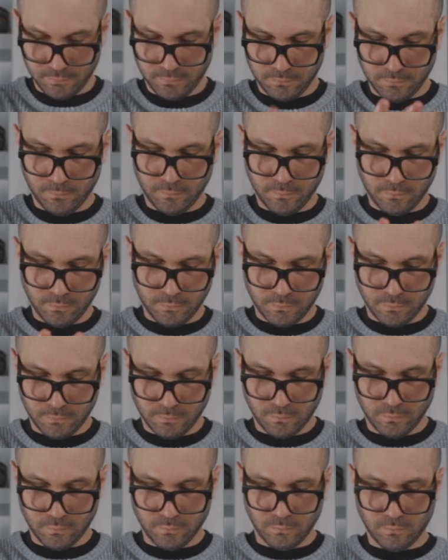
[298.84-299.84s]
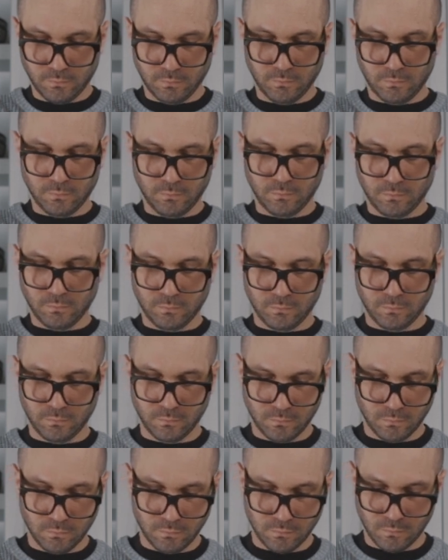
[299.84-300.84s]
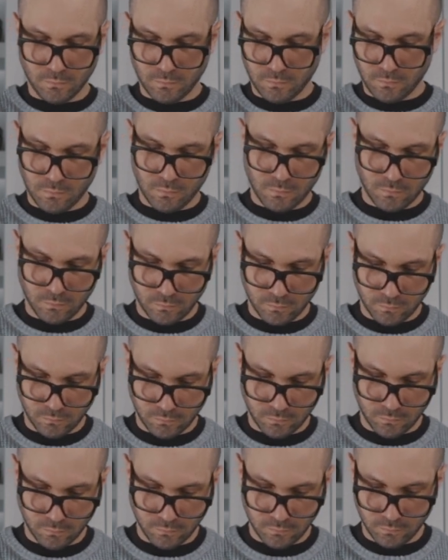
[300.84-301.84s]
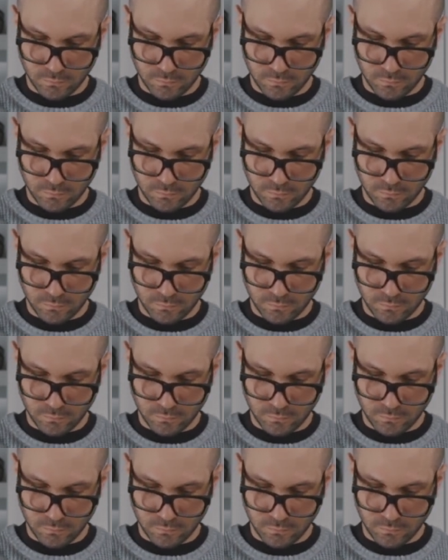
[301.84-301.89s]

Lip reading: (no one is talking)